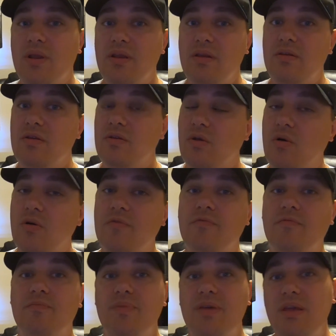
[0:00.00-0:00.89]
And, you know,
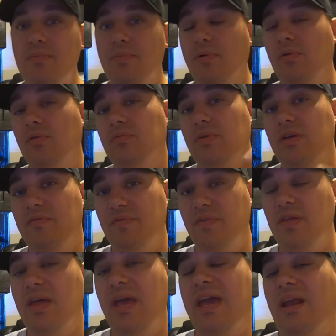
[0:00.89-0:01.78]
if people,
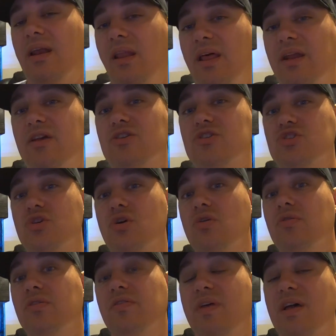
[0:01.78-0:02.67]
if the analytics
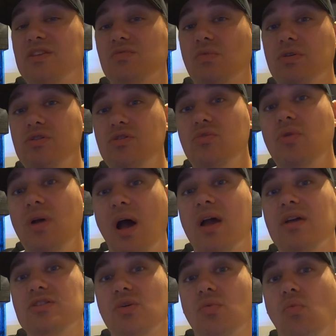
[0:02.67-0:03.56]
show that that's what you
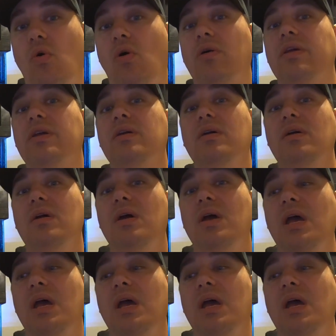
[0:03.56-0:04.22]
guys are wanting,